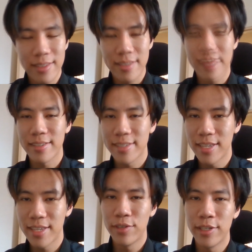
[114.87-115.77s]

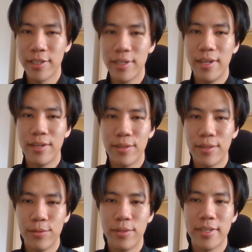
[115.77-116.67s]
successfully
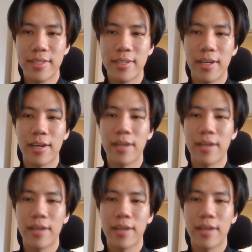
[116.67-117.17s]
do this,